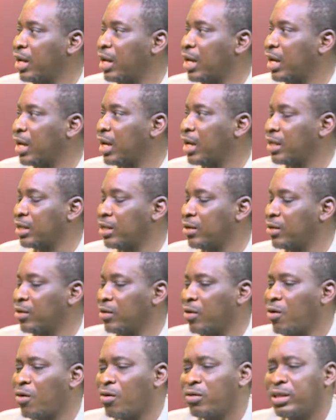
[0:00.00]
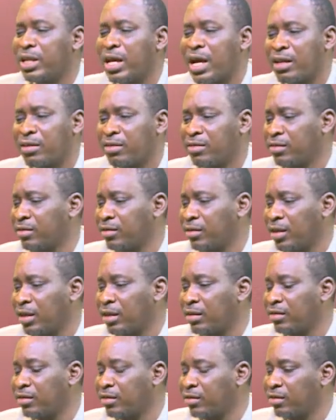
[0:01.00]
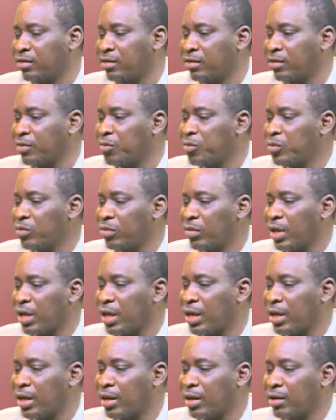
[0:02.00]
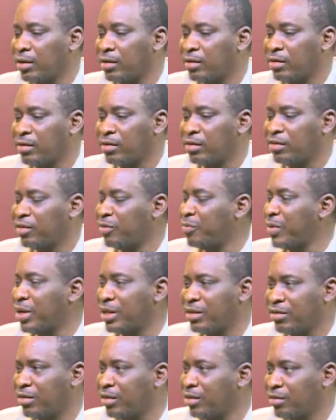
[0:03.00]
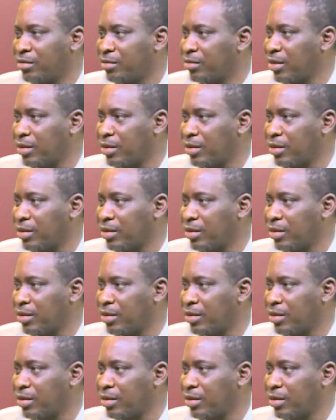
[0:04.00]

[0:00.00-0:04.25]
And all that, it's uh, semantics.